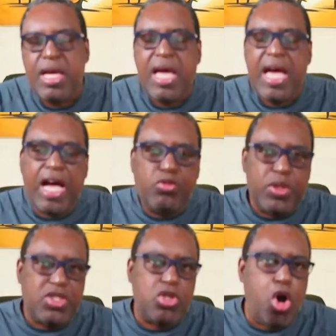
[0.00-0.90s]
As we
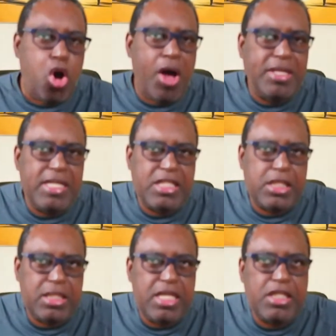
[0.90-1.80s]
saw on
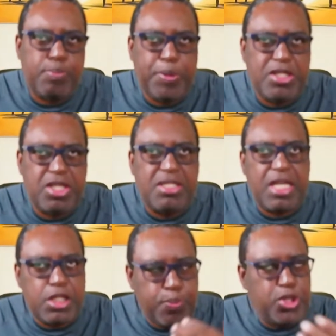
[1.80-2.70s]
these pitches,
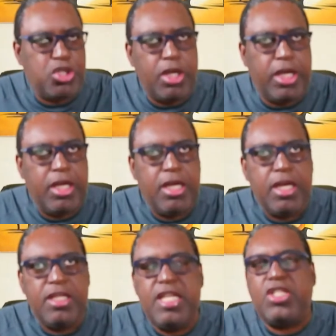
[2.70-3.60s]
especially
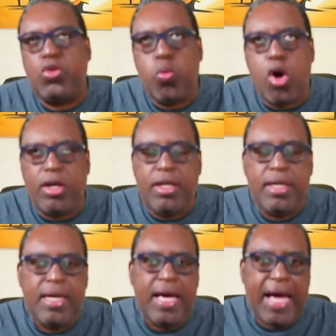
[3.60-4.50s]
this one
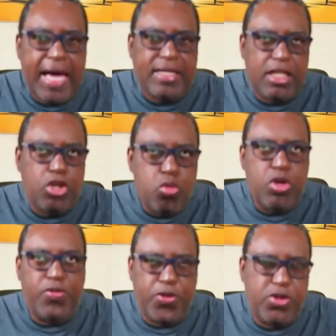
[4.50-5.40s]
at the
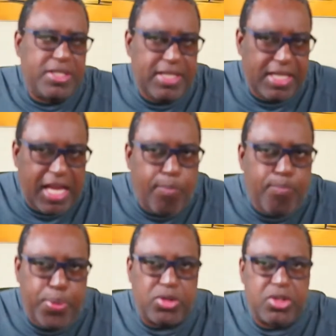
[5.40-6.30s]
university
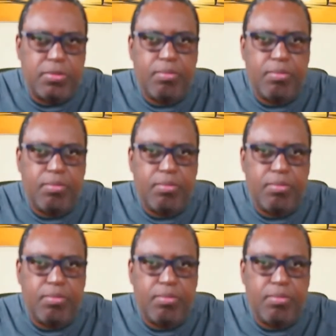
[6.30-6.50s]
campus,